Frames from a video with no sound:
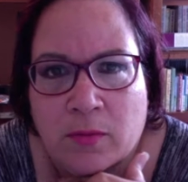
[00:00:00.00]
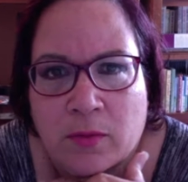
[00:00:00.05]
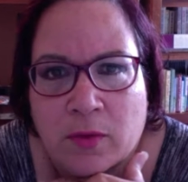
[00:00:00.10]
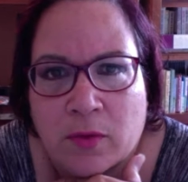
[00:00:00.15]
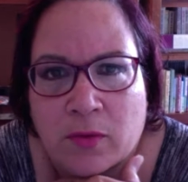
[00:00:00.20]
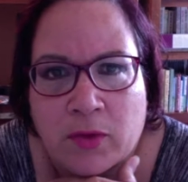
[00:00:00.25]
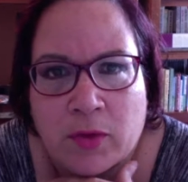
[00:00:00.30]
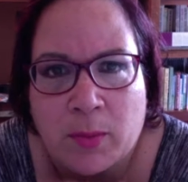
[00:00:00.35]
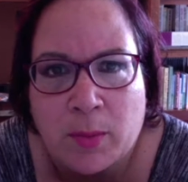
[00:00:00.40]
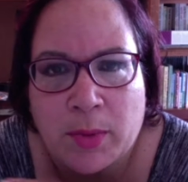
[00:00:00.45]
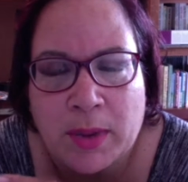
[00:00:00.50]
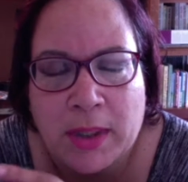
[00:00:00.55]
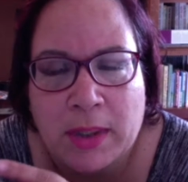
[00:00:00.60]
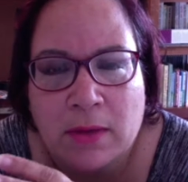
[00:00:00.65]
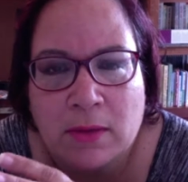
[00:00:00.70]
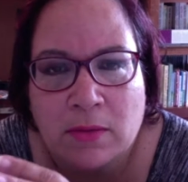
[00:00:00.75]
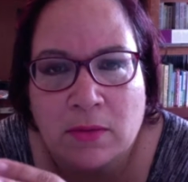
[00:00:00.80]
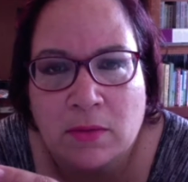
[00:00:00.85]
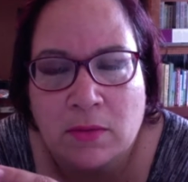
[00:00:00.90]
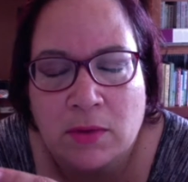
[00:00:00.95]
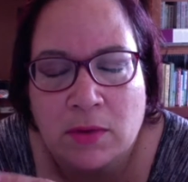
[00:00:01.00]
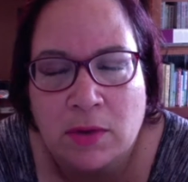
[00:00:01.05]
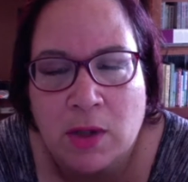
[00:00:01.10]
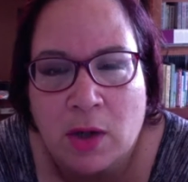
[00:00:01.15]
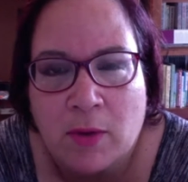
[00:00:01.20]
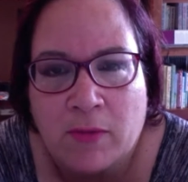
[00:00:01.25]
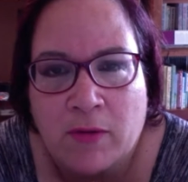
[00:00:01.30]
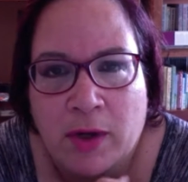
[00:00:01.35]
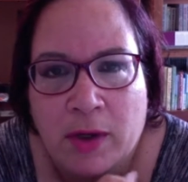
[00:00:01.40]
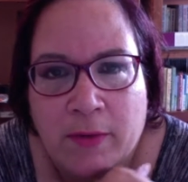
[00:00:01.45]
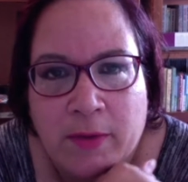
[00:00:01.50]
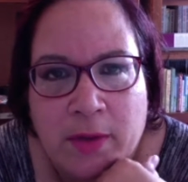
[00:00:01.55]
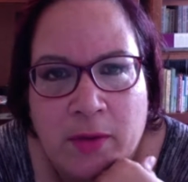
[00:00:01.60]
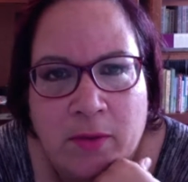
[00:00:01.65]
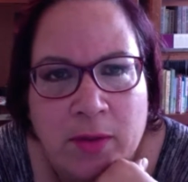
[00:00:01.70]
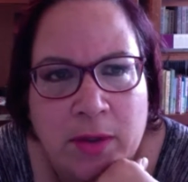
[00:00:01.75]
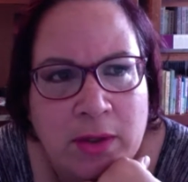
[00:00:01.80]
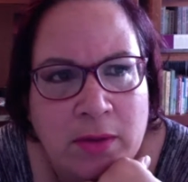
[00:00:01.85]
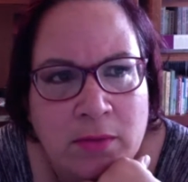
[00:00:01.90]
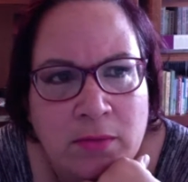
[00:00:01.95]
of the big top
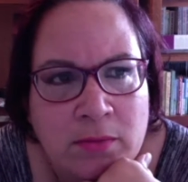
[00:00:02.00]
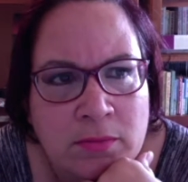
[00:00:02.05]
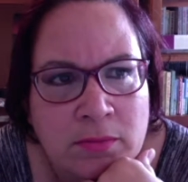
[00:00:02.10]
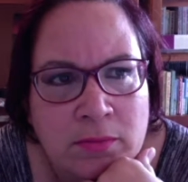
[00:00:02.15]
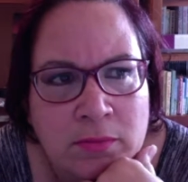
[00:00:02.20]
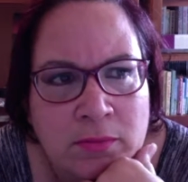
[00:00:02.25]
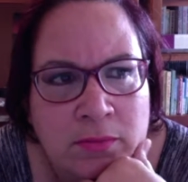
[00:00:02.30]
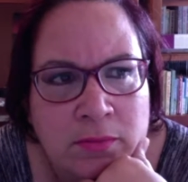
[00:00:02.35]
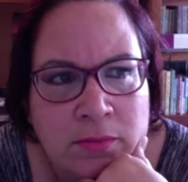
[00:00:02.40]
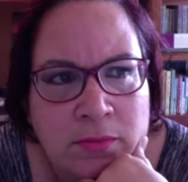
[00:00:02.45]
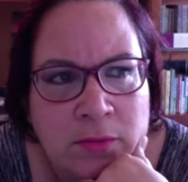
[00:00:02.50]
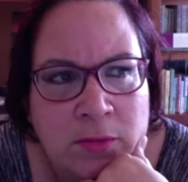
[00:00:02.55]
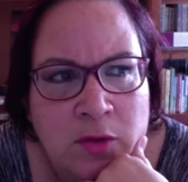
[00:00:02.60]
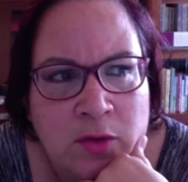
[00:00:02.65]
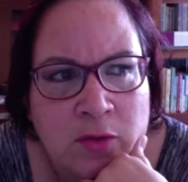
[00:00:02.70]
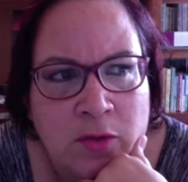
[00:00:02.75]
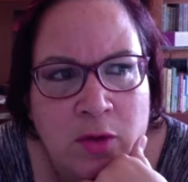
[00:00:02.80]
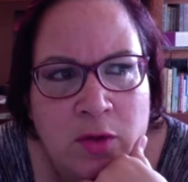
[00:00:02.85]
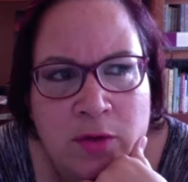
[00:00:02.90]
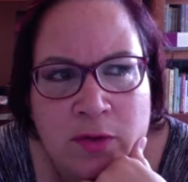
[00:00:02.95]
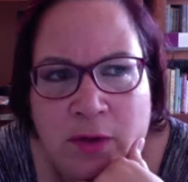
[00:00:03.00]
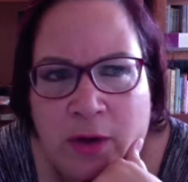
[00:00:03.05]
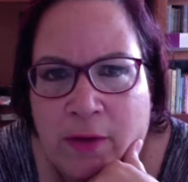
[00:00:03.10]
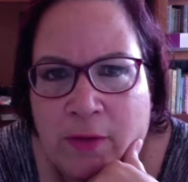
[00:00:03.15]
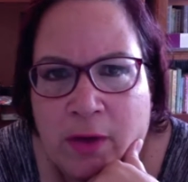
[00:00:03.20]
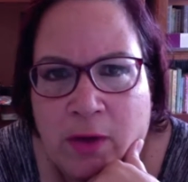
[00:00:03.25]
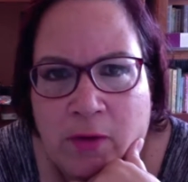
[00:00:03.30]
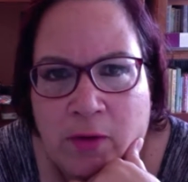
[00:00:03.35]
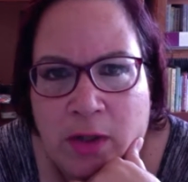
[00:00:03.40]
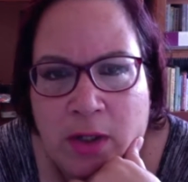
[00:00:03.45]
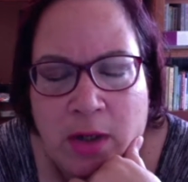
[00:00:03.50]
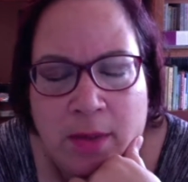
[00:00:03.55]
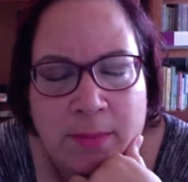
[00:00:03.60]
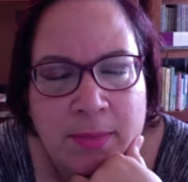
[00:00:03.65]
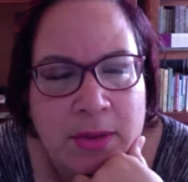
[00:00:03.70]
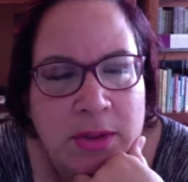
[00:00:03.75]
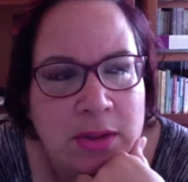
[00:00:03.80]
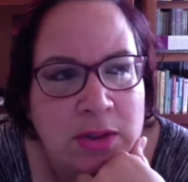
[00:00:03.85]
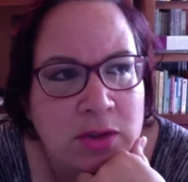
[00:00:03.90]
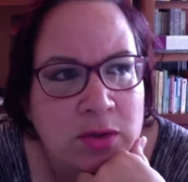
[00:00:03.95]
500, Forbes 500
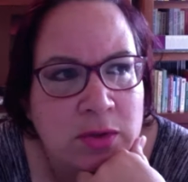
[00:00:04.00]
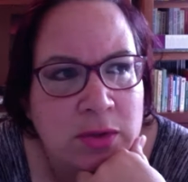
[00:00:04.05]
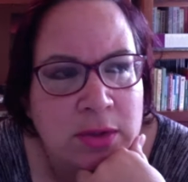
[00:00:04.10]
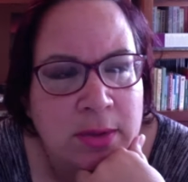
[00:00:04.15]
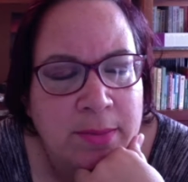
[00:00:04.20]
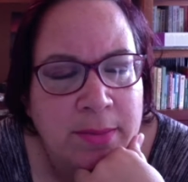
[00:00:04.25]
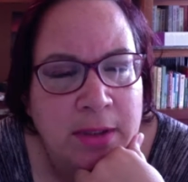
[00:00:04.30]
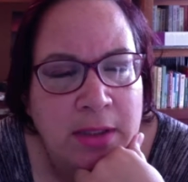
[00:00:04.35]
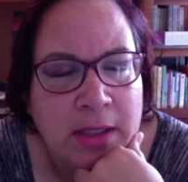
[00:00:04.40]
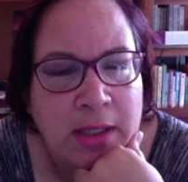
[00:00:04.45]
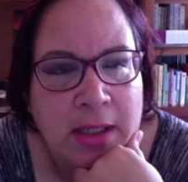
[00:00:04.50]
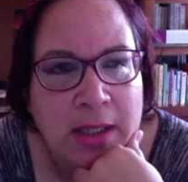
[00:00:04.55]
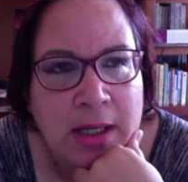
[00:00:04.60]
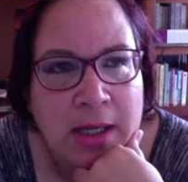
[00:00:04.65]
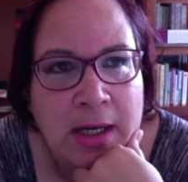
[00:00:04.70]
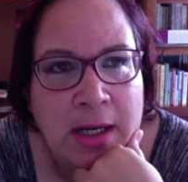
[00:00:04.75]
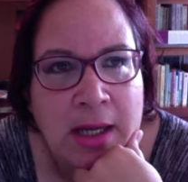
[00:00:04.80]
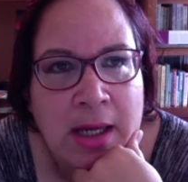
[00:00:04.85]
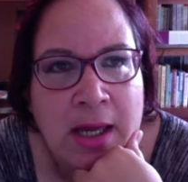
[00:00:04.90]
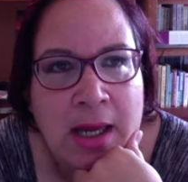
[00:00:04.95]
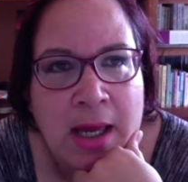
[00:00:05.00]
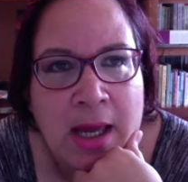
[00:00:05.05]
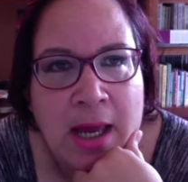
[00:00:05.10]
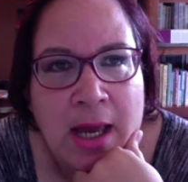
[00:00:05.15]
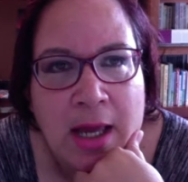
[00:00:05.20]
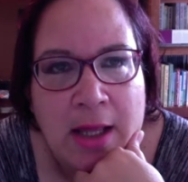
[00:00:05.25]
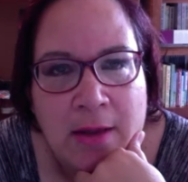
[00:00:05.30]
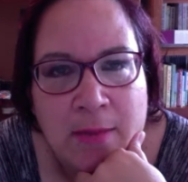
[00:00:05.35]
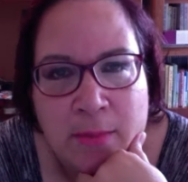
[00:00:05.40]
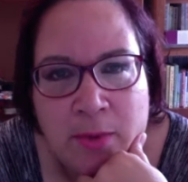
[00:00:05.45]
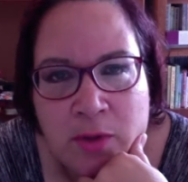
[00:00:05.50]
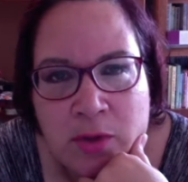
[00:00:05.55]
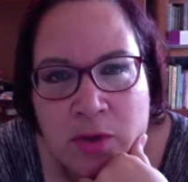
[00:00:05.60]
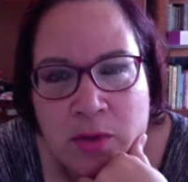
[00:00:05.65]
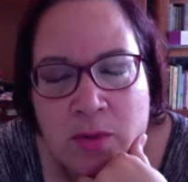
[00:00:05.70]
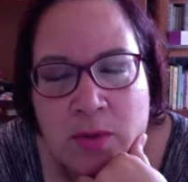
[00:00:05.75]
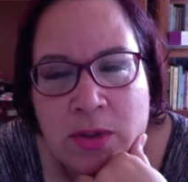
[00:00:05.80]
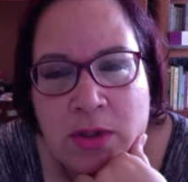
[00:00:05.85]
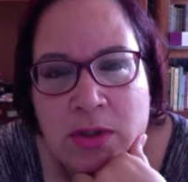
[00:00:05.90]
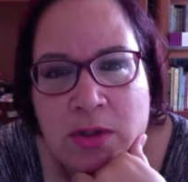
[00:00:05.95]
companies or something like that. And the
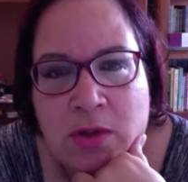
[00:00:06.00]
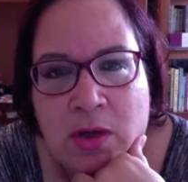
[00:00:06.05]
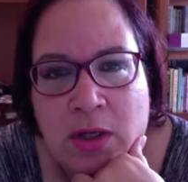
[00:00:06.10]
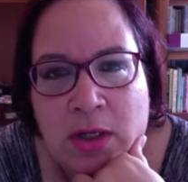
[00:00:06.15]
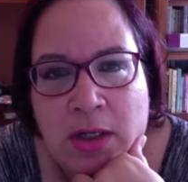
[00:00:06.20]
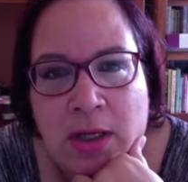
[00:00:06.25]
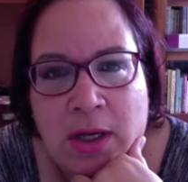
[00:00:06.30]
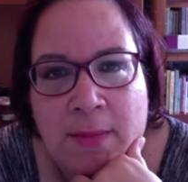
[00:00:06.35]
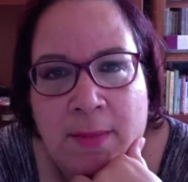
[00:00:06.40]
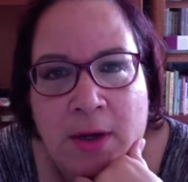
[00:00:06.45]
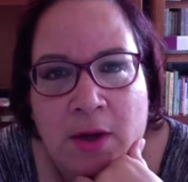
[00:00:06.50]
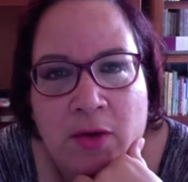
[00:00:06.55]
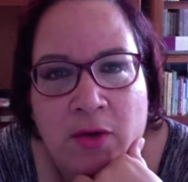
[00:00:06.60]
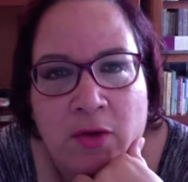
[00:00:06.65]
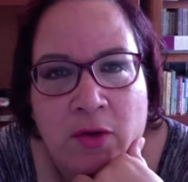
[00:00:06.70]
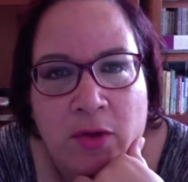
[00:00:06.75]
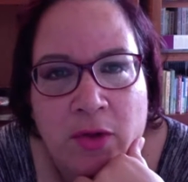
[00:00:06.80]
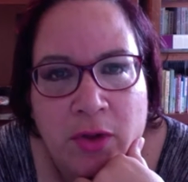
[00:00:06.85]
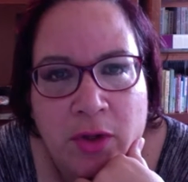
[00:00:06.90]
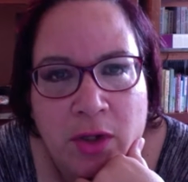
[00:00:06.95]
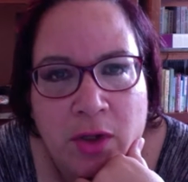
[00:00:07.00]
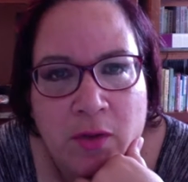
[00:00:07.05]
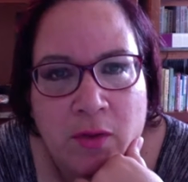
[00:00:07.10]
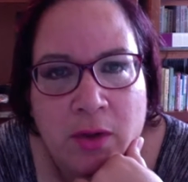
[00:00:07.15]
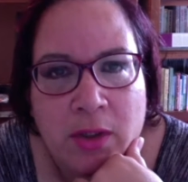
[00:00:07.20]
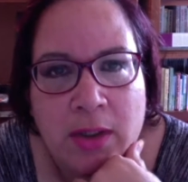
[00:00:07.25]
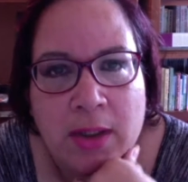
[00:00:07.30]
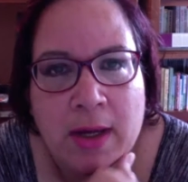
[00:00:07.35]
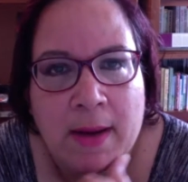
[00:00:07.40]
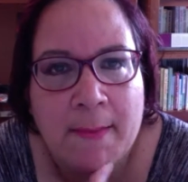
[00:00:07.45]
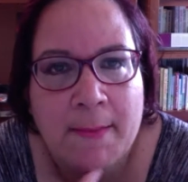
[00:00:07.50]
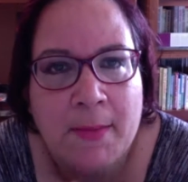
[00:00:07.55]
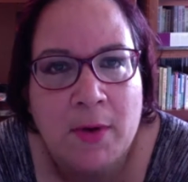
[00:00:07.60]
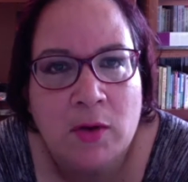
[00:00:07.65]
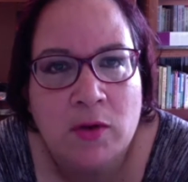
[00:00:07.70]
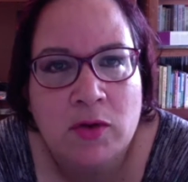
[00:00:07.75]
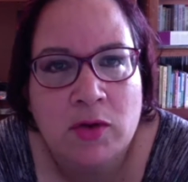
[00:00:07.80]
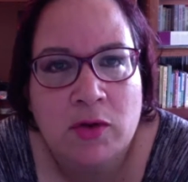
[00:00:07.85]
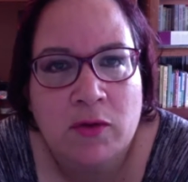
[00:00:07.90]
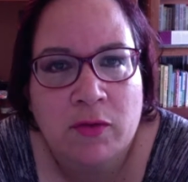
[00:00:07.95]
person was talking about their theory that
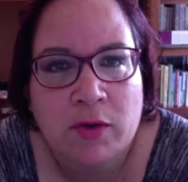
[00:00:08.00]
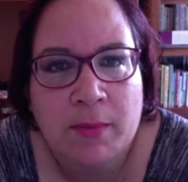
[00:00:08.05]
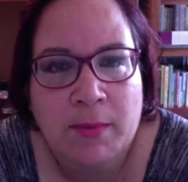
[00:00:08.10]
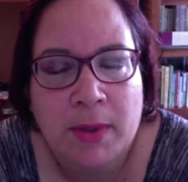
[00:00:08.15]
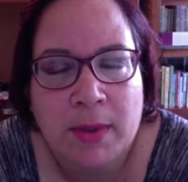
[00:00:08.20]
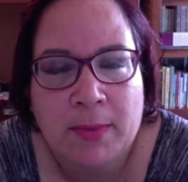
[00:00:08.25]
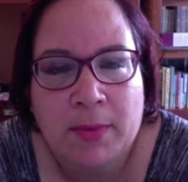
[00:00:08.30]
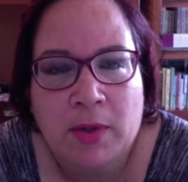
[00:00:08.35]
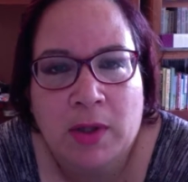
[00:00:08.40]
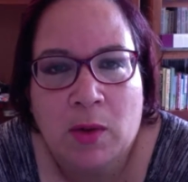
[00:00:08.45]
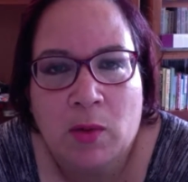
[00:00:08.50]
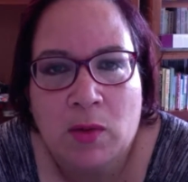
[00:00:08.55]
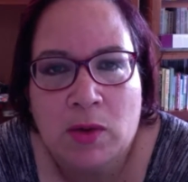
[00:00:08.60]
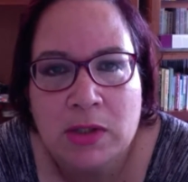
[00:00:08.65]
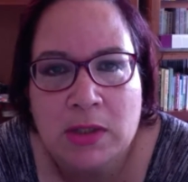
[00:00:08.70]
most of the people that were